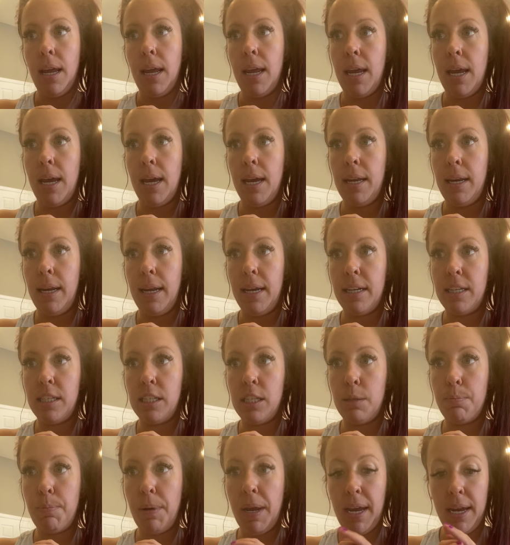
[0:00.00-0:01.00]
and
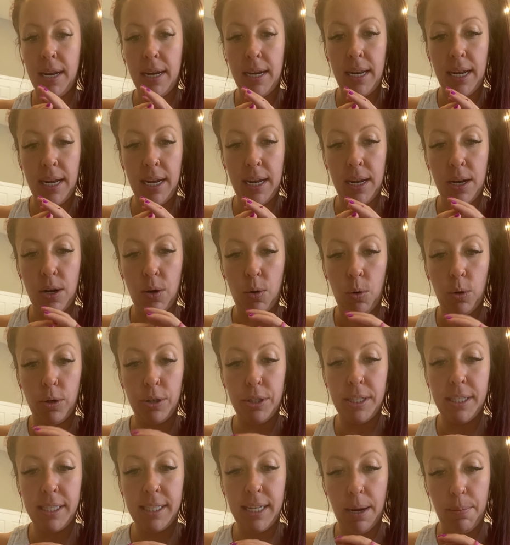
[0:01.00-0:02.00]
expanded or
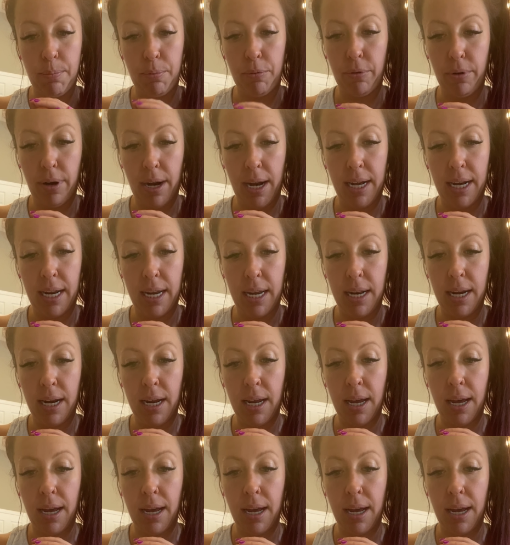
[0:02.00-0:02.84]
separated.